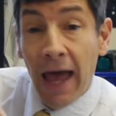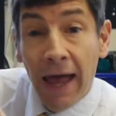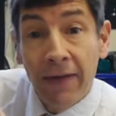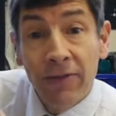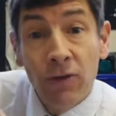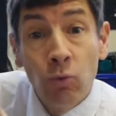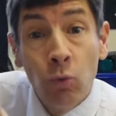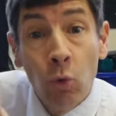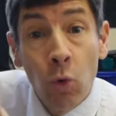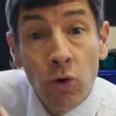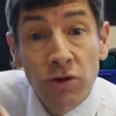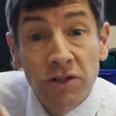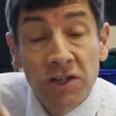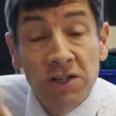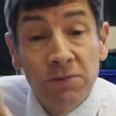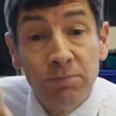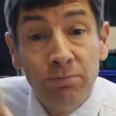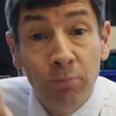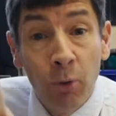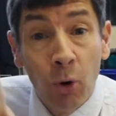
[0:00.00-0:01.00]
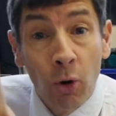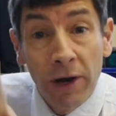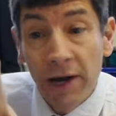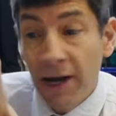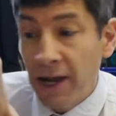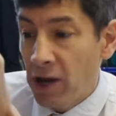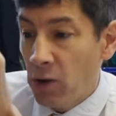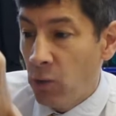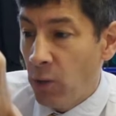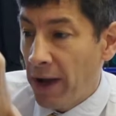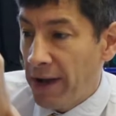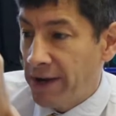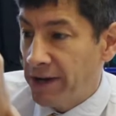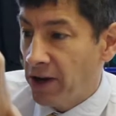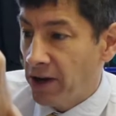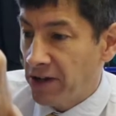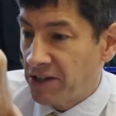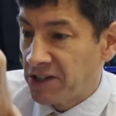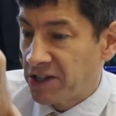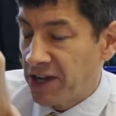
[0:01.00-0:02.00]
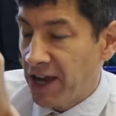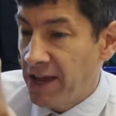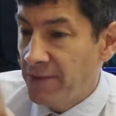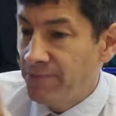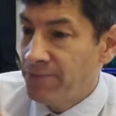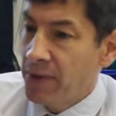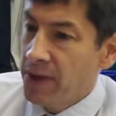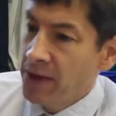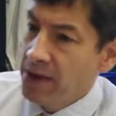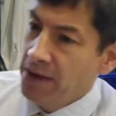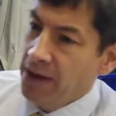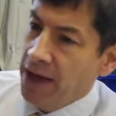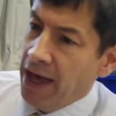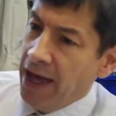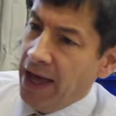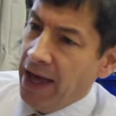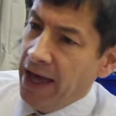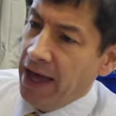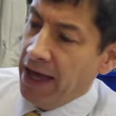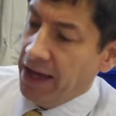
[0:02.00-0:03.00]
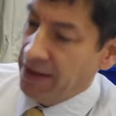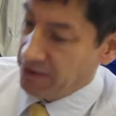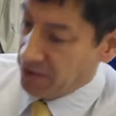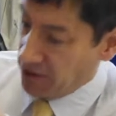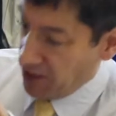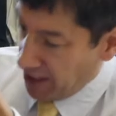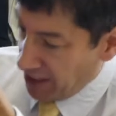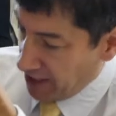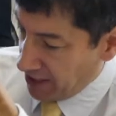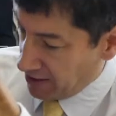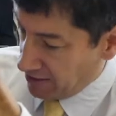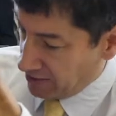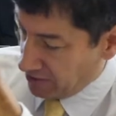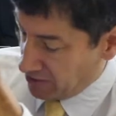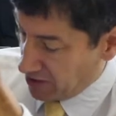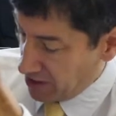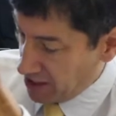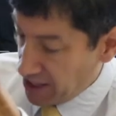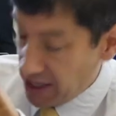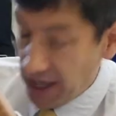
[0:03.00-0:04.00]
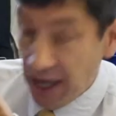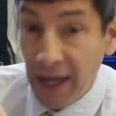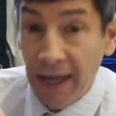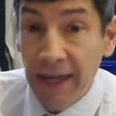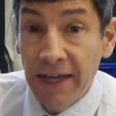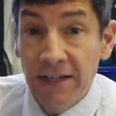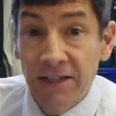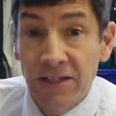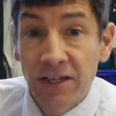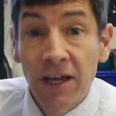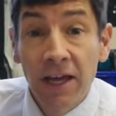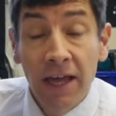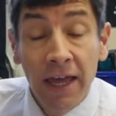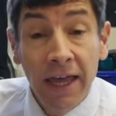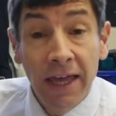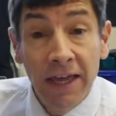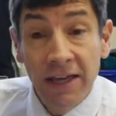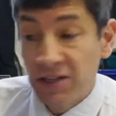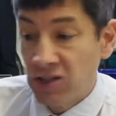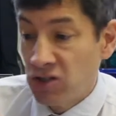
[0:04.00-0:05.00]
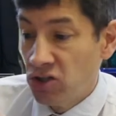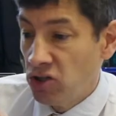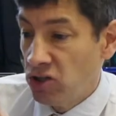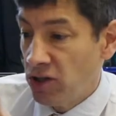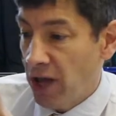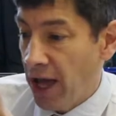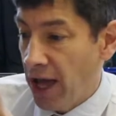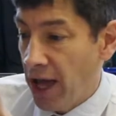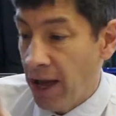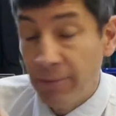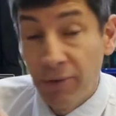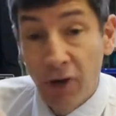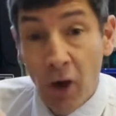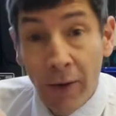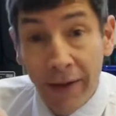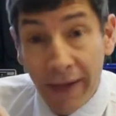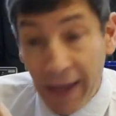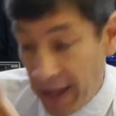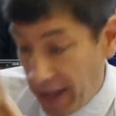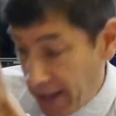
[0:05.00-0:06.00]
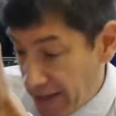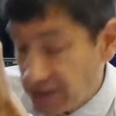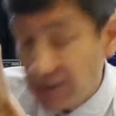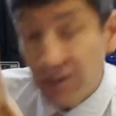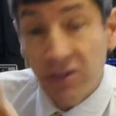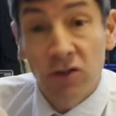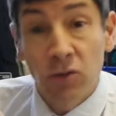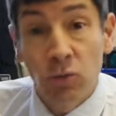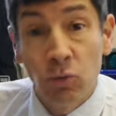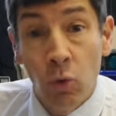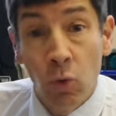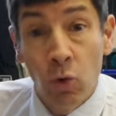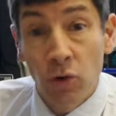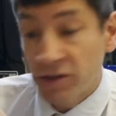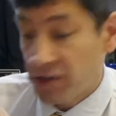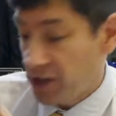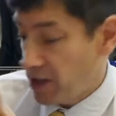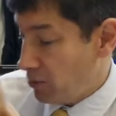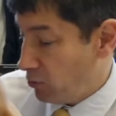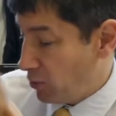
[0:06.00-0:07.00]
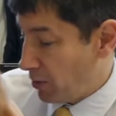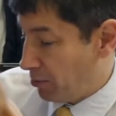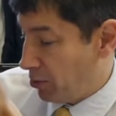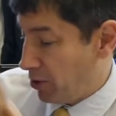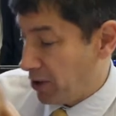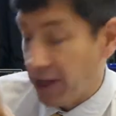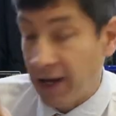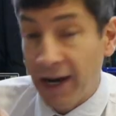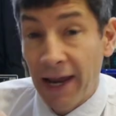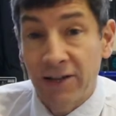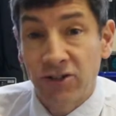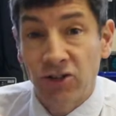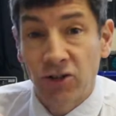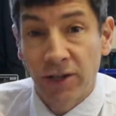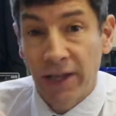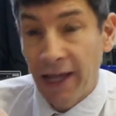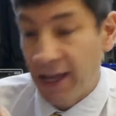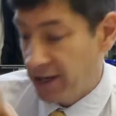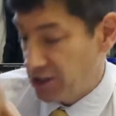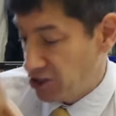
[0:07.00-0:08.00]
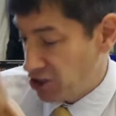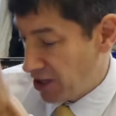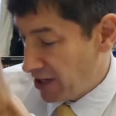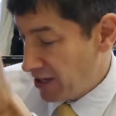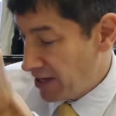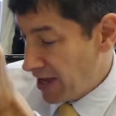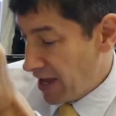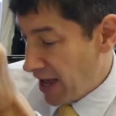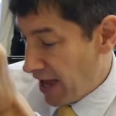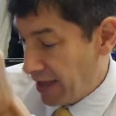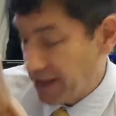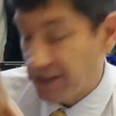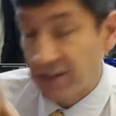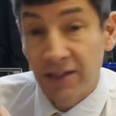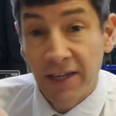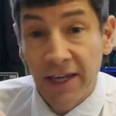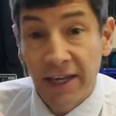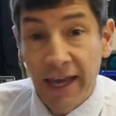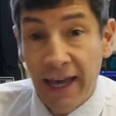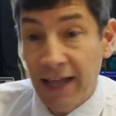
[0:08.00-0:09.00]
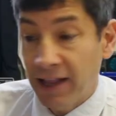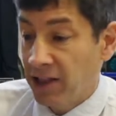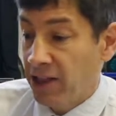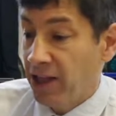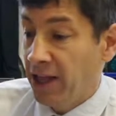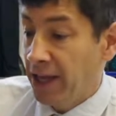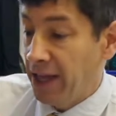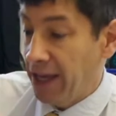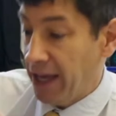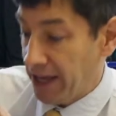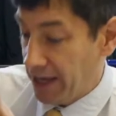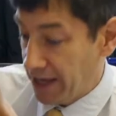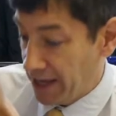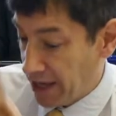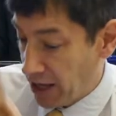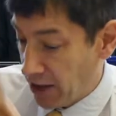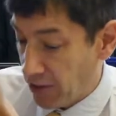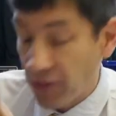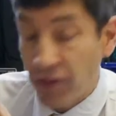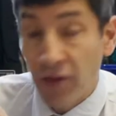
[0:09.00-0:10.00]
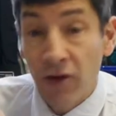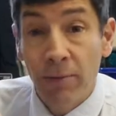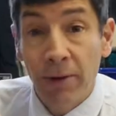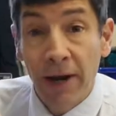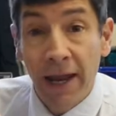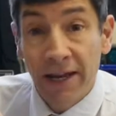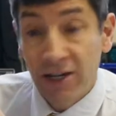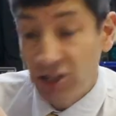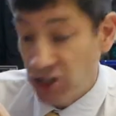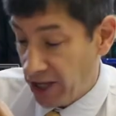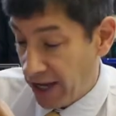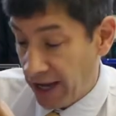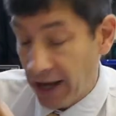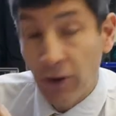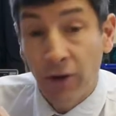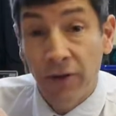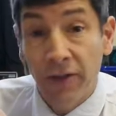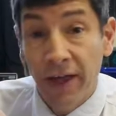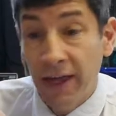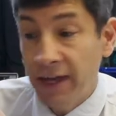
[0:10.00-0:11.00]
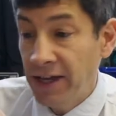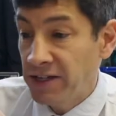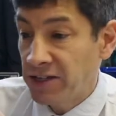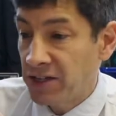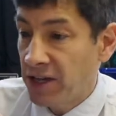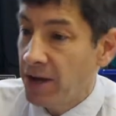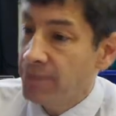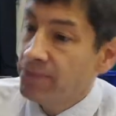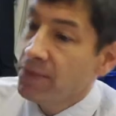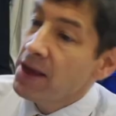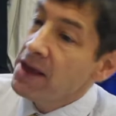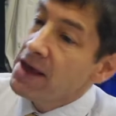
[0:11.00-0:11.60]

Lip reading: And the water's boiling away nicely, and the heat is going into the water. We're putting electrical energy into the kettle and getting thermal energy out of the heater.